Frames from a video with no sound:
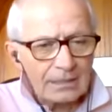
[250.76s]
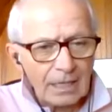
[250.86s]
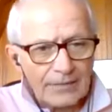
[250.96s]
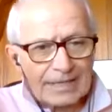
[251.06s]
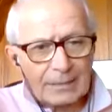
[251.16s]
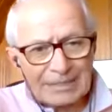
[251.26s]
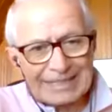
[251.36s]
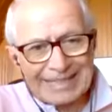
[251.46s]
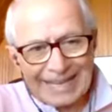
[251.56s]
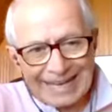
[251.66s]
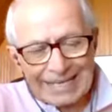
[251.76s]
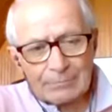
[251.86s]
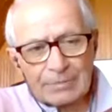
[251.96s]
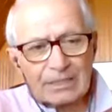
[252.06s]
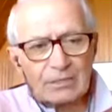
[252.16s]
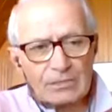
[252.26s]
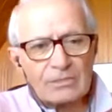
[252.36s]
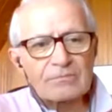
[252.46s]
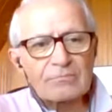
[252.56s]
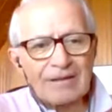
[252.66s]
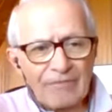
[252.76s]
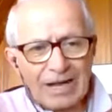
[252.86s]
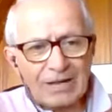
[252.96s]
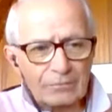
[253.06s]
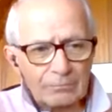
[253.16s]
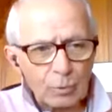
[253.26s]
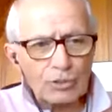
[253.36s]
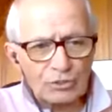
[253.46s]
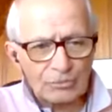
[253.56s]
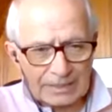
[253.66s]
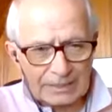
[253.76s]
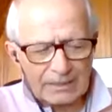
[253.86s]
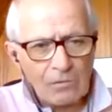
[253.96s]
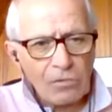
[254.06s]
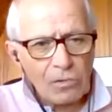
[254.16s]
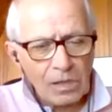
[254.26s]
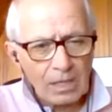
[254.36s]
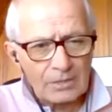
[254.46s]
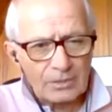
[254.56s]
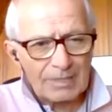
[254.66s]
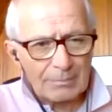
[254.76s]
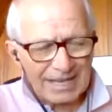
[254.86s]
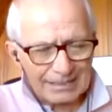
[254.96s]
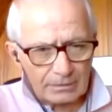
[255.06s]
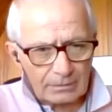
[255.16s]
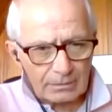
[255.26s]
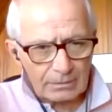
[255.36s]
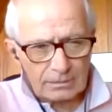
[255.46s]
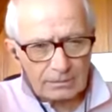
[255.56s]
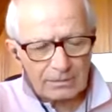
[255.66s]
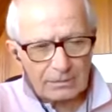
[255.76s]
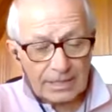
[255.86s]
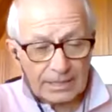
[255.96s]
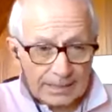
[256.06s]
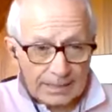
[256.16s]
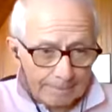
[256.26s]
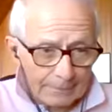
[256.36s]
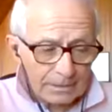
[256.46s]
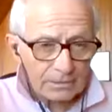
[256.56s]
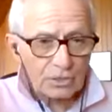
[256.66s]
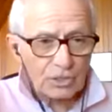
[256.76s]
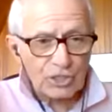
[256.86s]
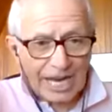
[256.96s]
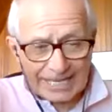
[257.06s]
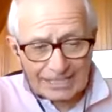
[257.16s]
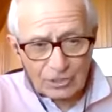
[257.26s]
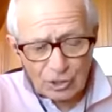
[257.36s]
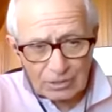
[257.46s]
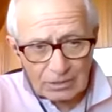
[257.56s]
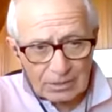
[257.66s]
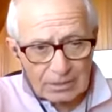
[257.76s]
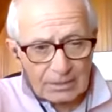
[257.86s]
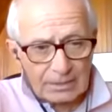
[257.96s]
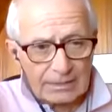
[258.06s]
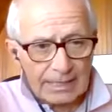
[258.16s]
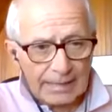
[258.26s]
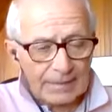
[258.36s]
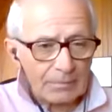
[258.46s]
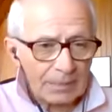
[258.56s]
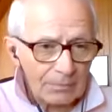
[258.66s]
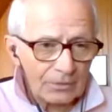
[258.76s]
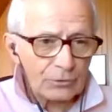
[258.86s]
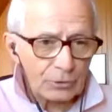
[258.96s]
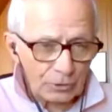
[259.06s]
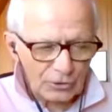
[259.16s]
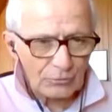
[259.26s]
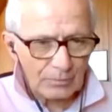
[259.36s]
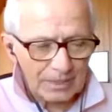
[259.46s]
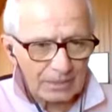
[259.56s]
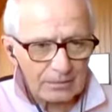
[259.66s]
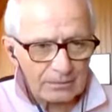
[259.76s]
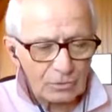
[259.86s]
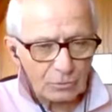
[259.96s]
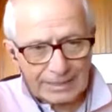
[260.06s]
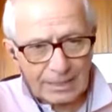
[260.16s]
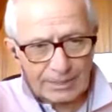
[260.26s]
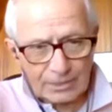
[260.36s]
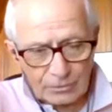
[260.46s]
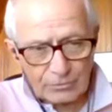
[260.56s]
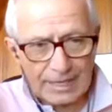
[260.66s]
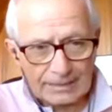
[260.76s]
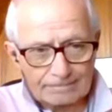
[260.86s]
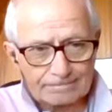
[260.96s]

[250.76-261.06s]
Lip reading: I think it began because my father pushed me to be better than him, to change. And then my mother nurtured me to allow me to do that.